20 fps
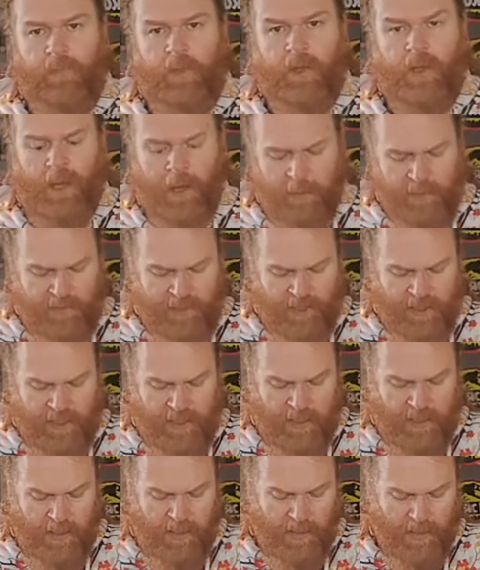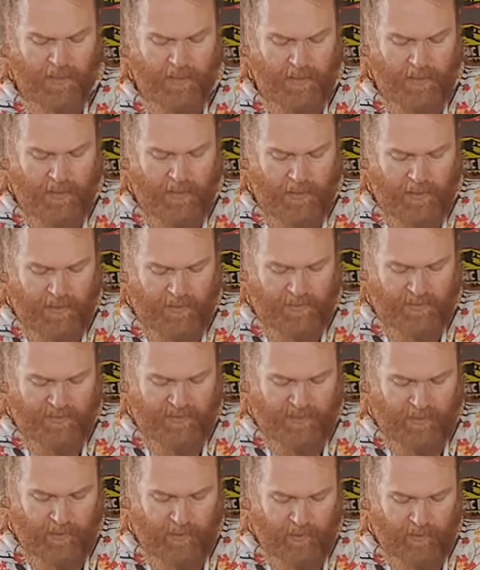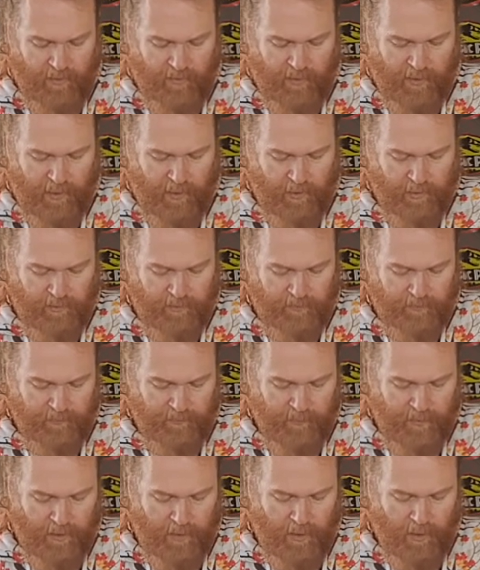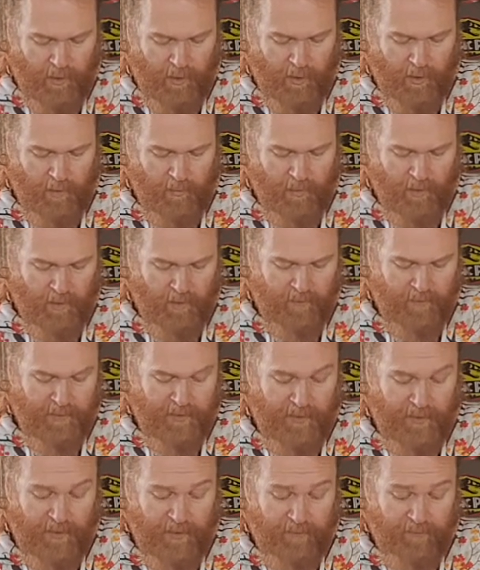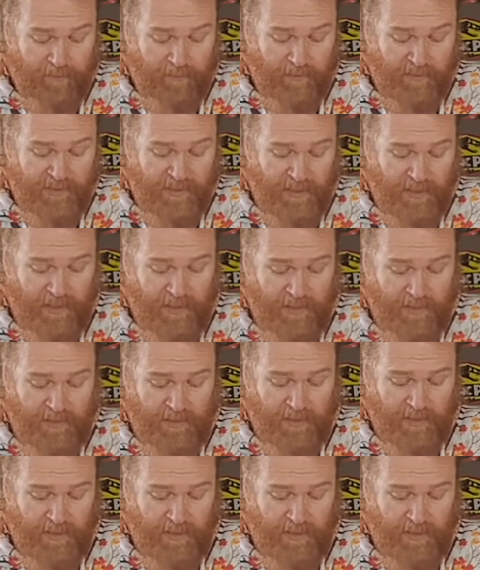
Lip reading: kimchi and sauerkraut, and I've been eating it from tins